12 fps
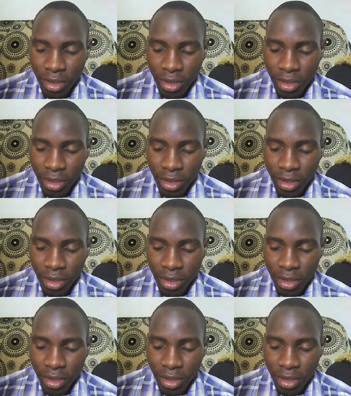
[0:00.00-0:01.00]

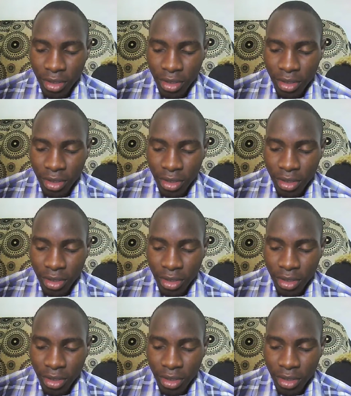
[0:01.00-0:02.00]

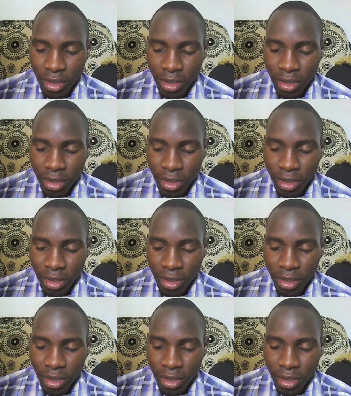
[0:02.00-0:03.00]

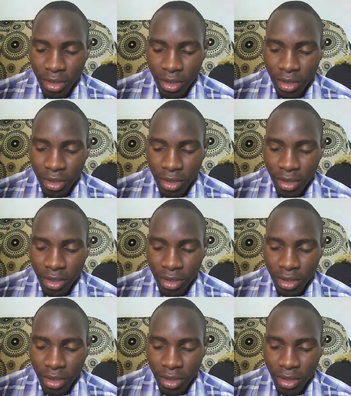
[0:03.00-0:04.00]

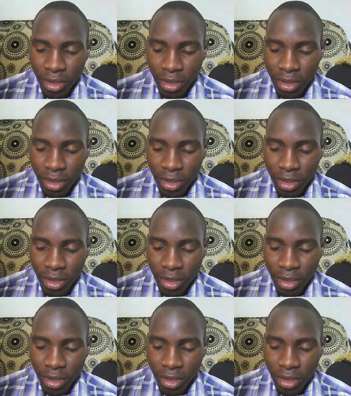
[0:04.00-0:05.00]

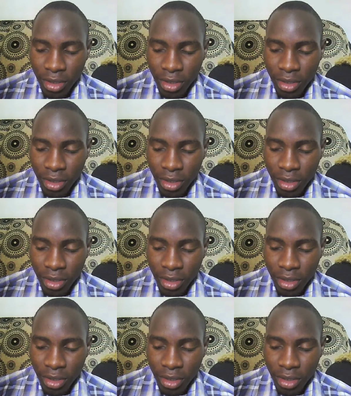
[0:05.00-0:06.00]

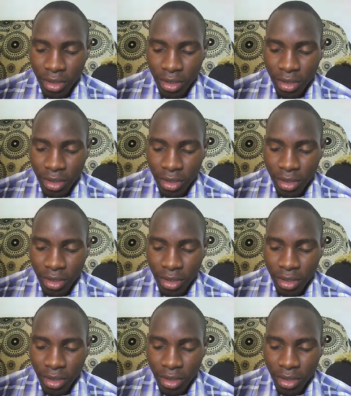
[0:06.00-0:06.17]
[no speech]